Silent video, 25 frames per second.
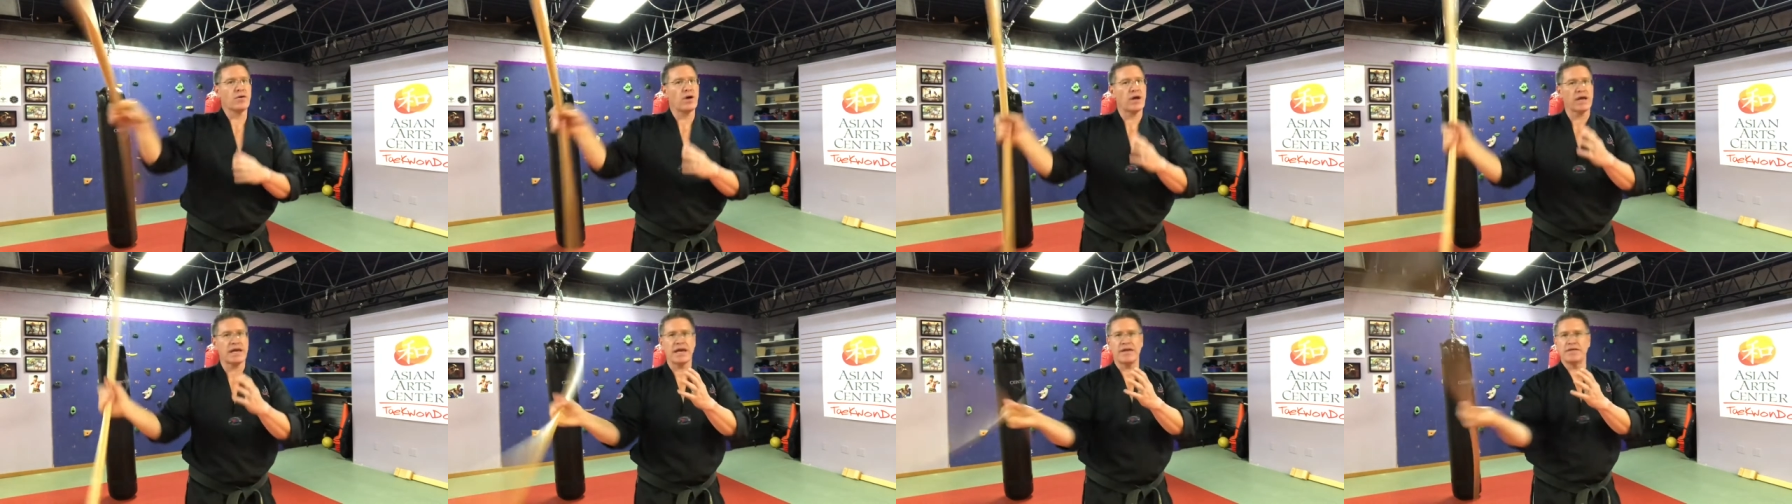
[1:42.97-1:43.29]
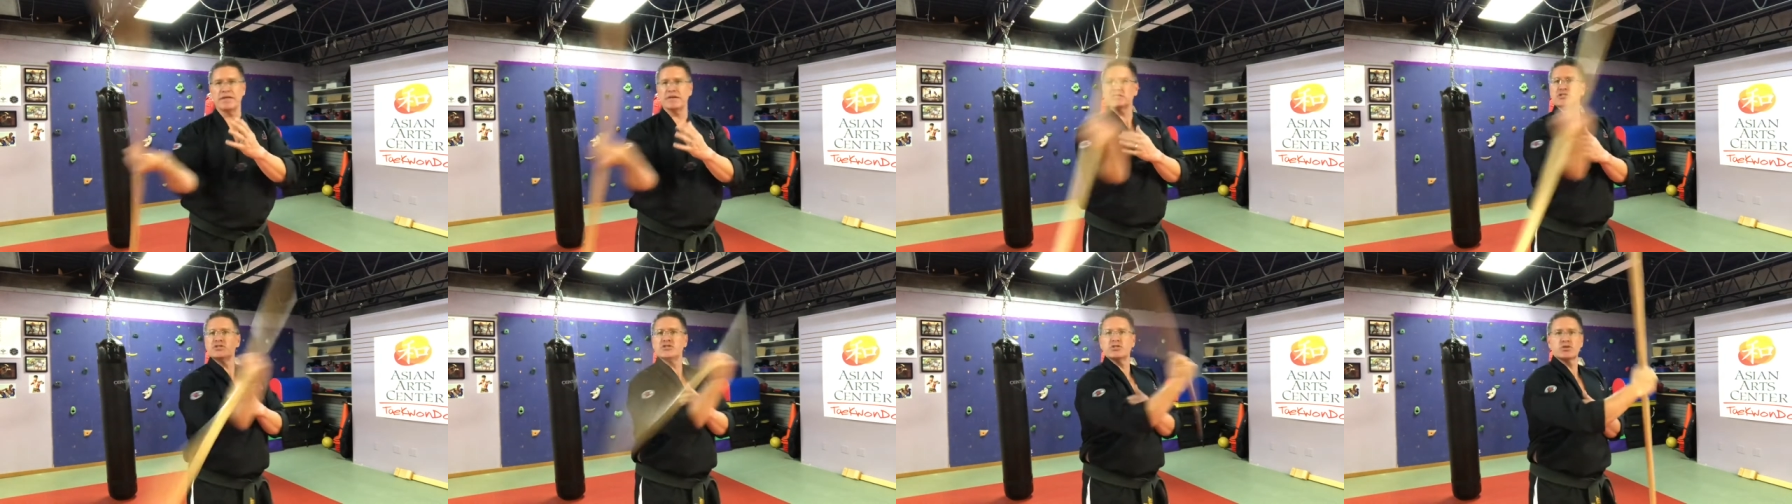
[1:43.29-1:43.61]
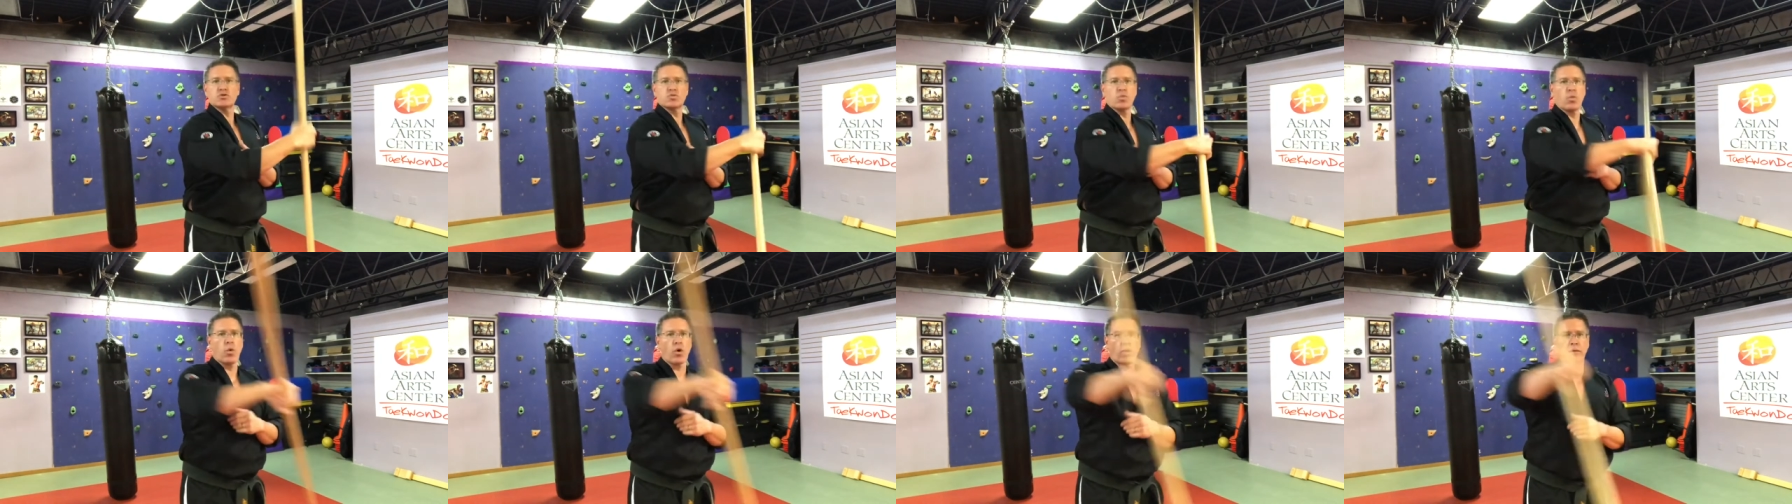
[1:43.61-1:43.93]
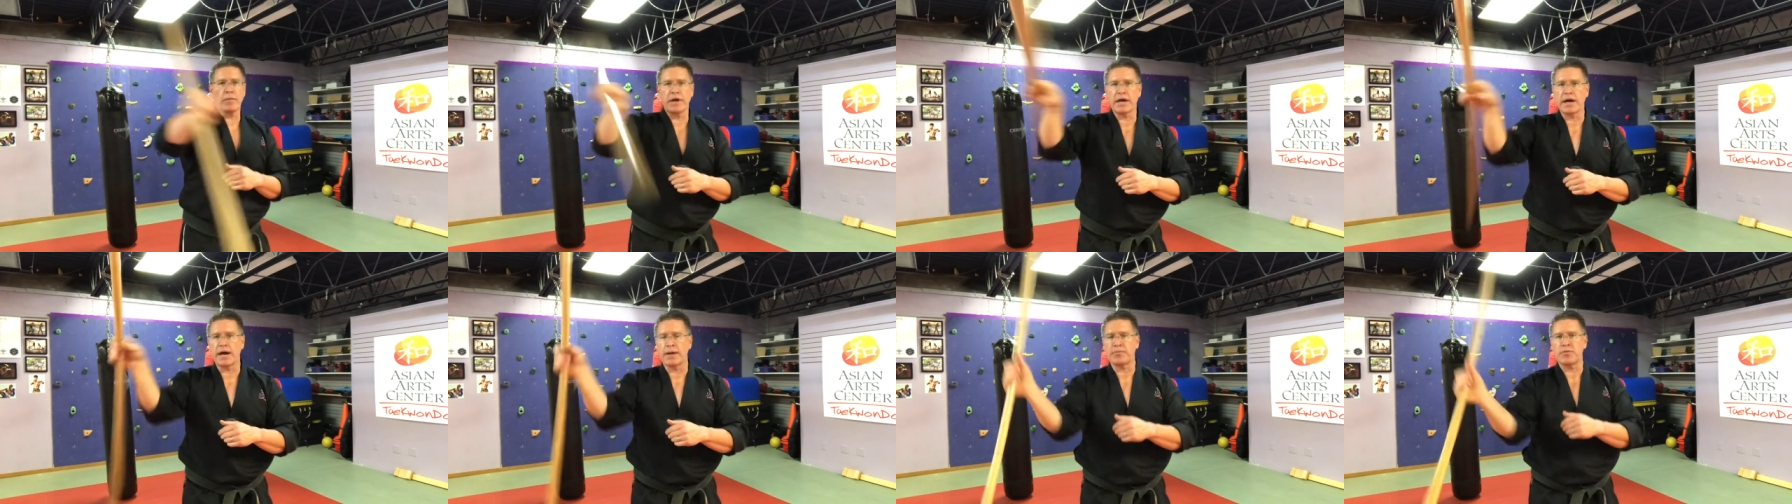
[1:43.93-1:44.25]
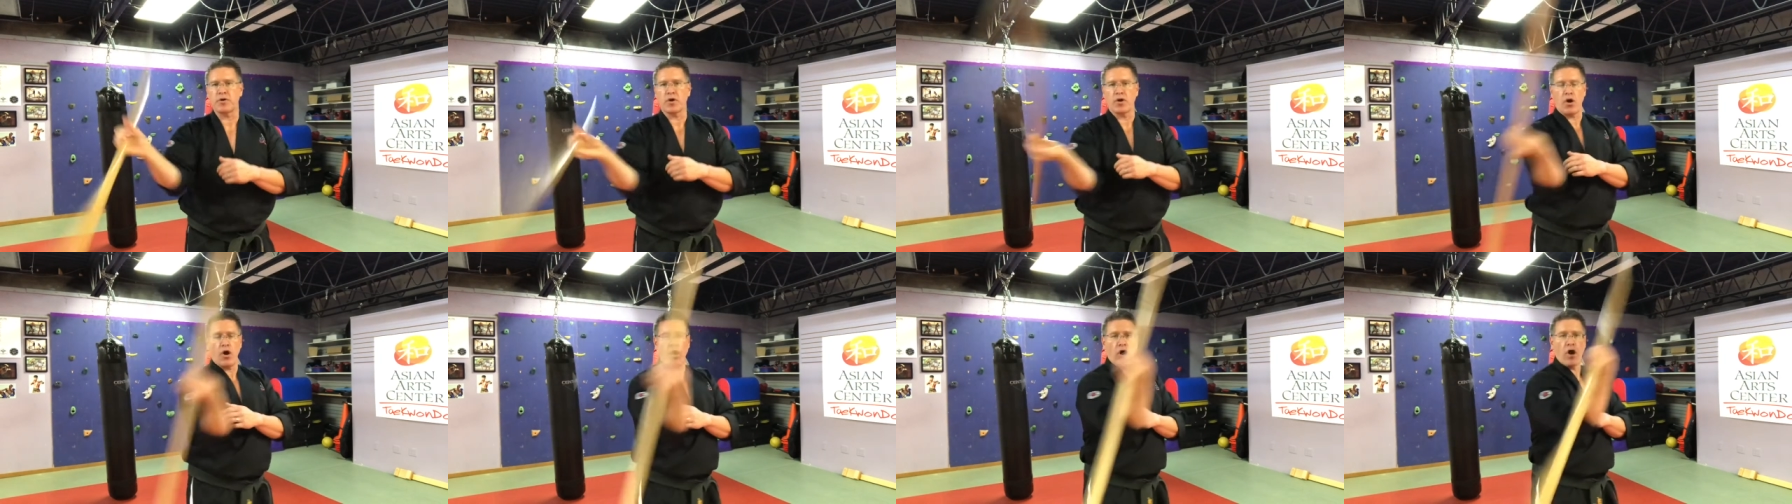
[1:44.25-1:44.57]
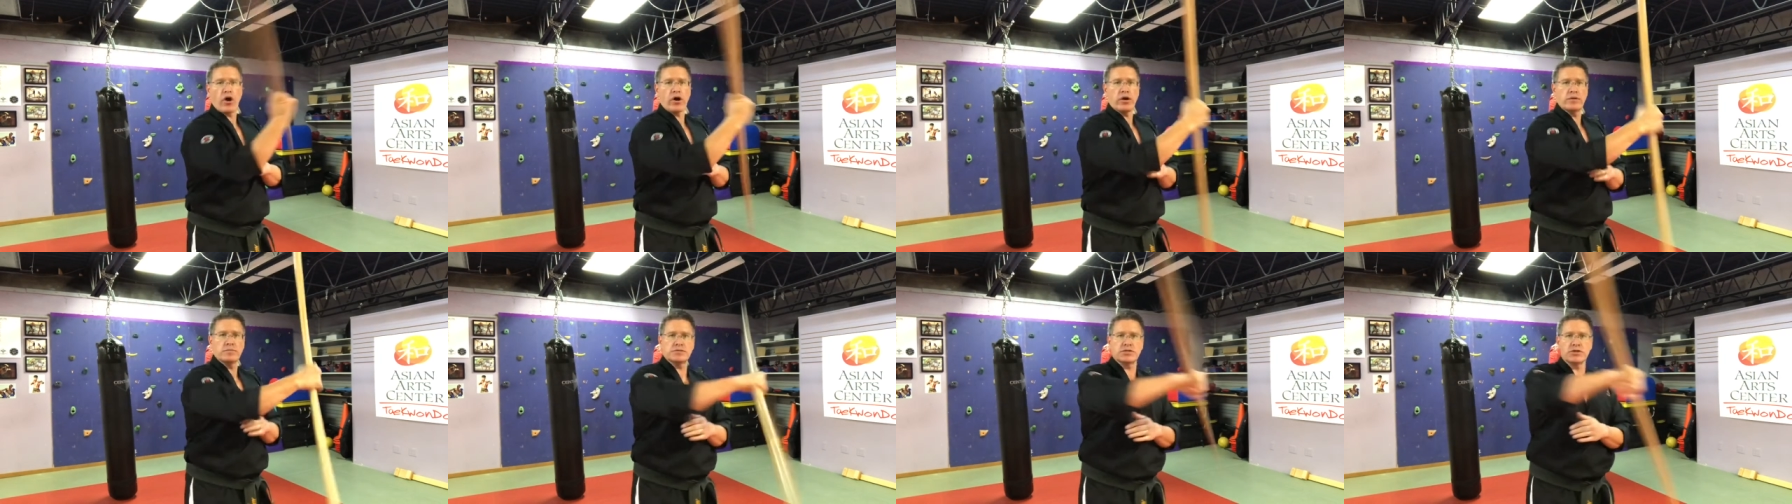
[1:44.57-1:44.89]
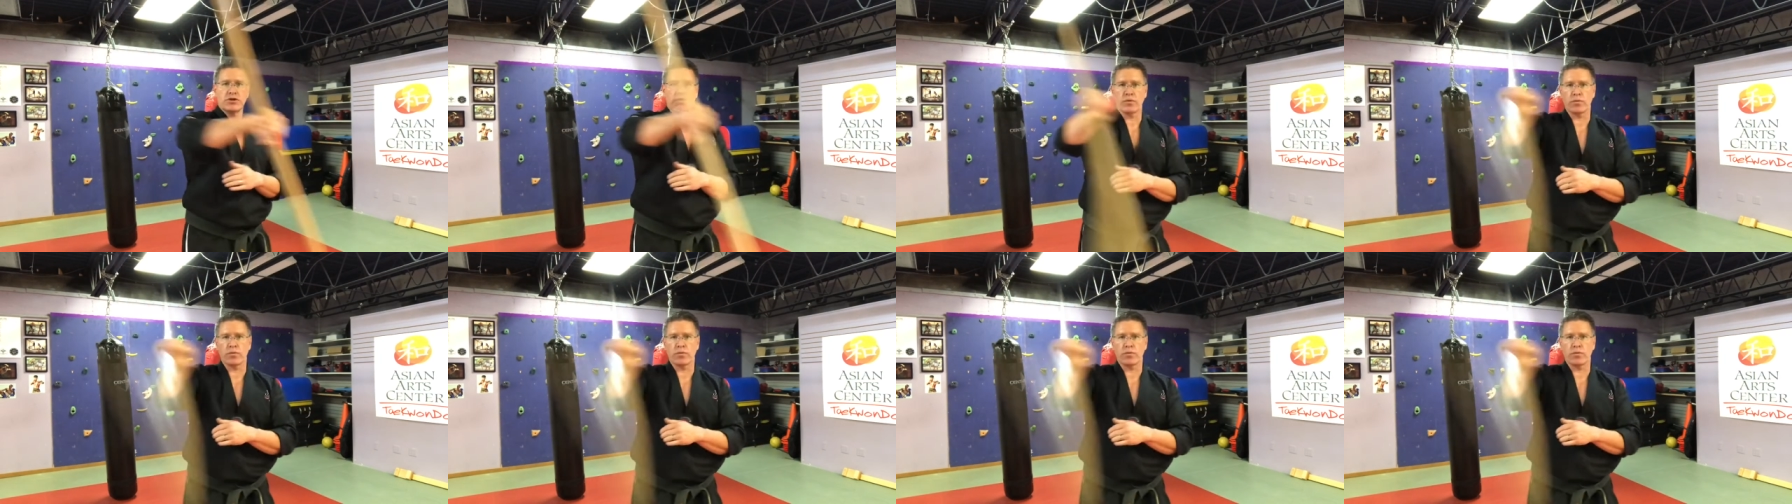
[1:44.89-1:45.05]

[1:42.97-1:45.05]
Again, this is just warming up your arms and